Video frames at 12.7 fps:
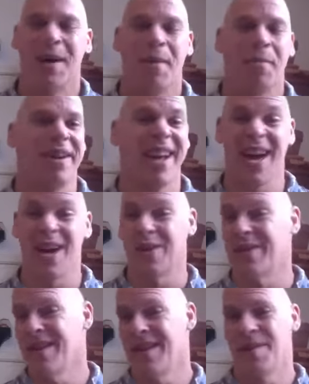But
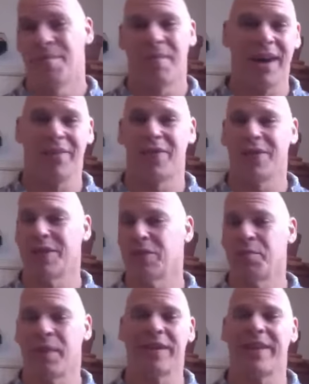now mindfulness
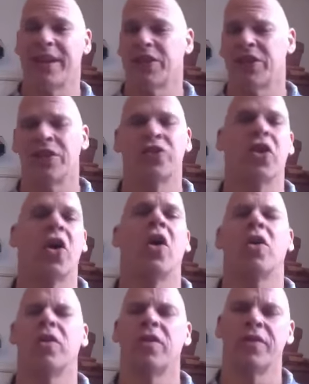meditation is
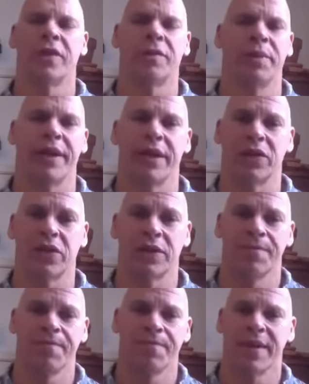all over the
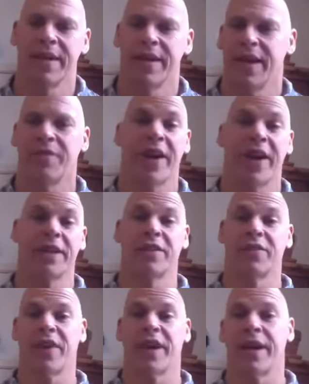place. In fact,
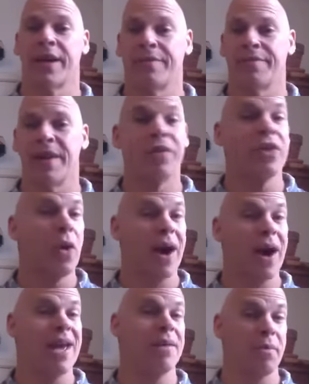even though
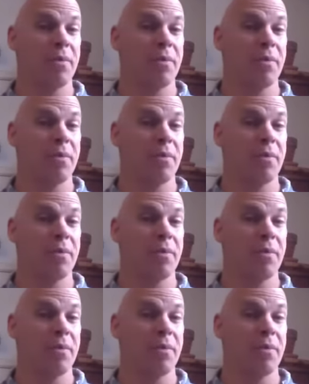I am a